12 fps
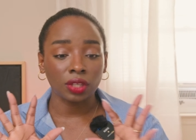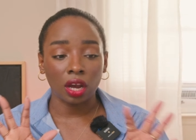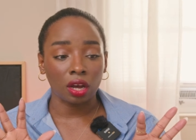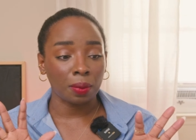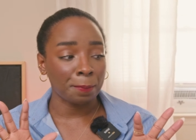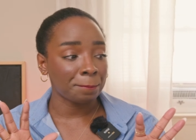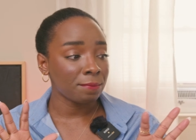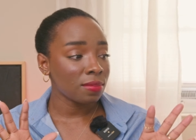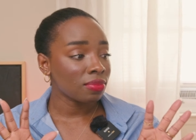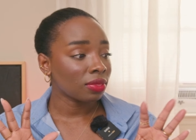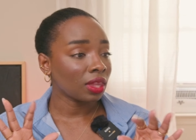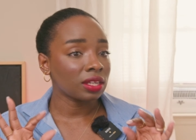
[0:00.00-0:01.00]
Some
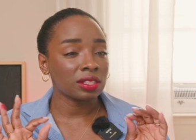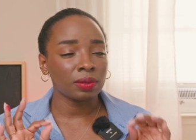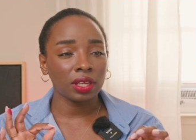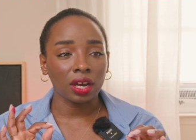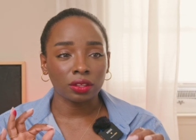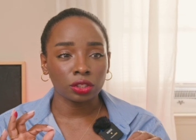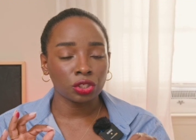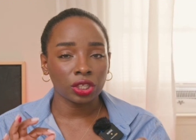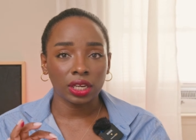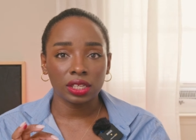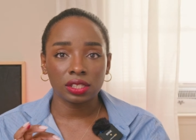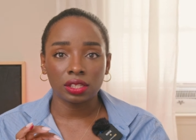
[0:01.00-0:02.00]
of the other
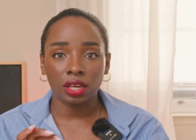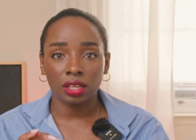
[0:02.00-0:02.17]
shades